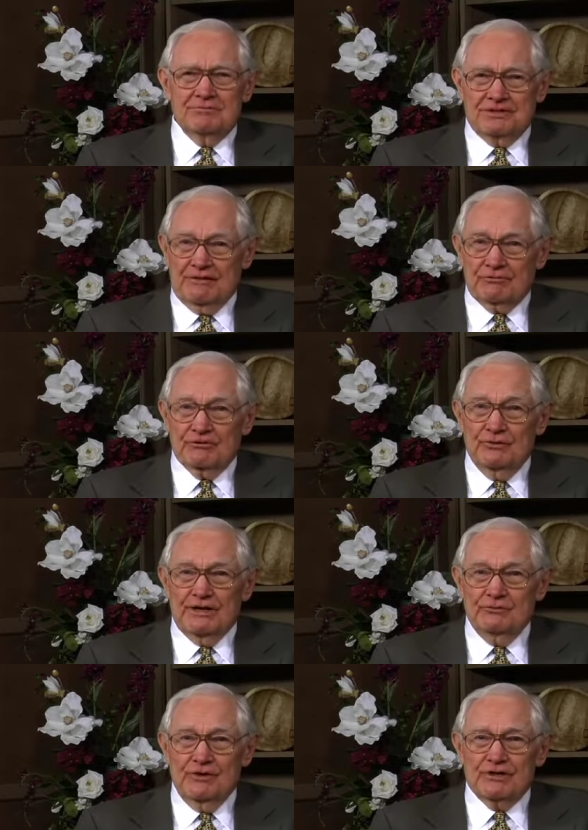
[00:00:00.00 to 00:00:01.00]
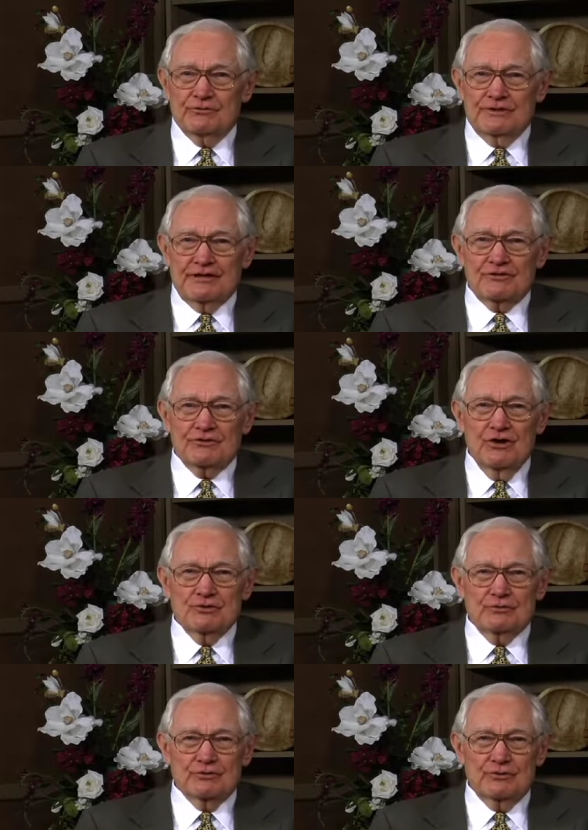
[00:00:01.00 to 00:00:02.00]
But that was the way it was when that
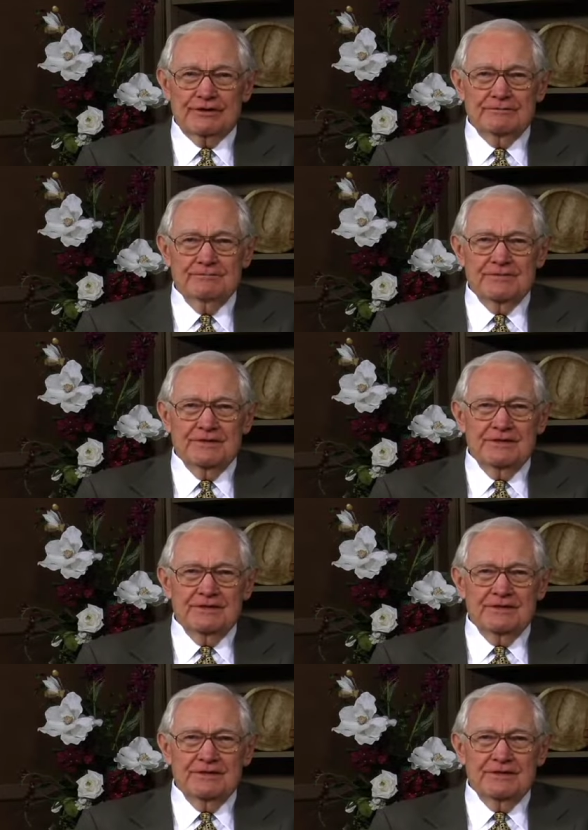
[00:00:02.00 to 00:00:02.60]
song was written,